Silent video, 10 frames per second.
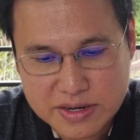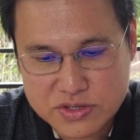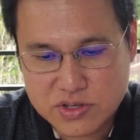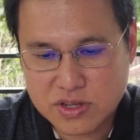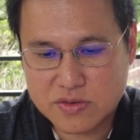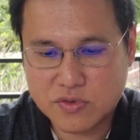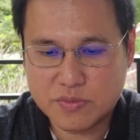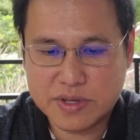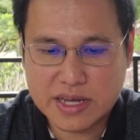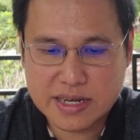my resort
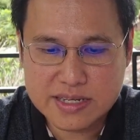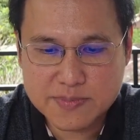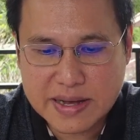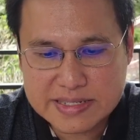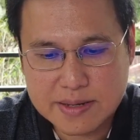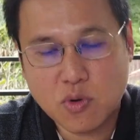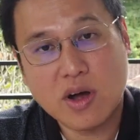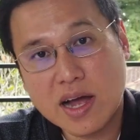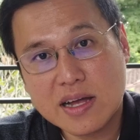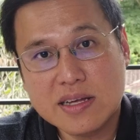will be at this Pasir
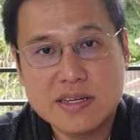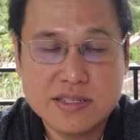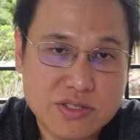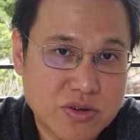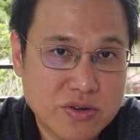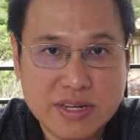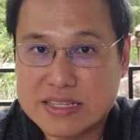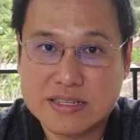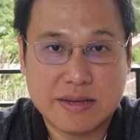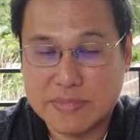Bongak. So
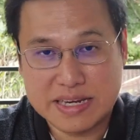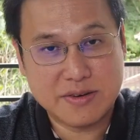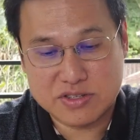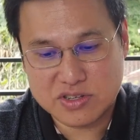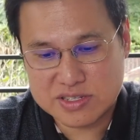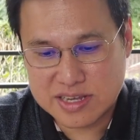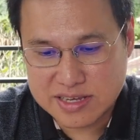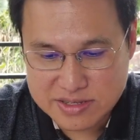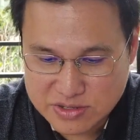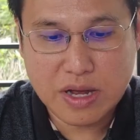there's many resorts
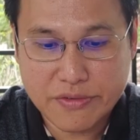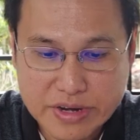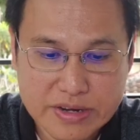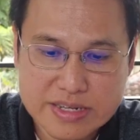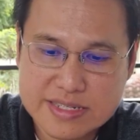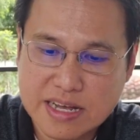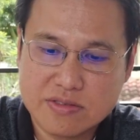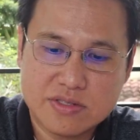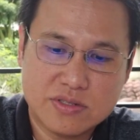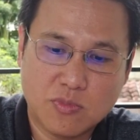there. I really list
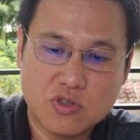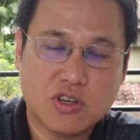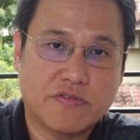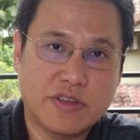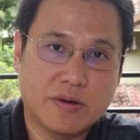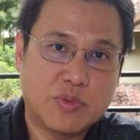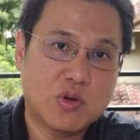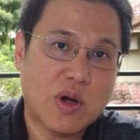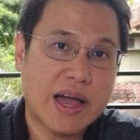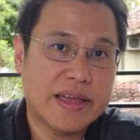down most of the
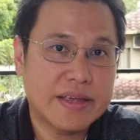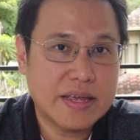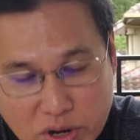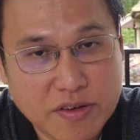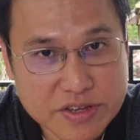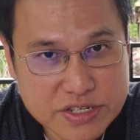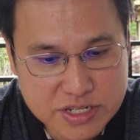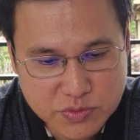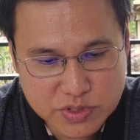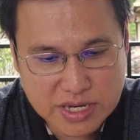POI point of
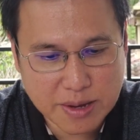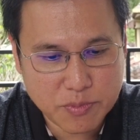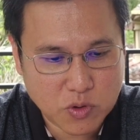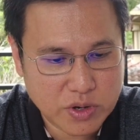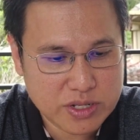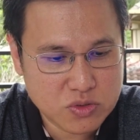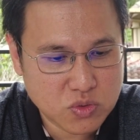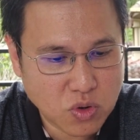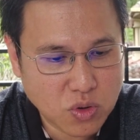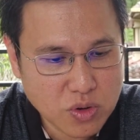interest which I'm going
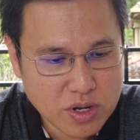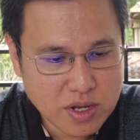to go.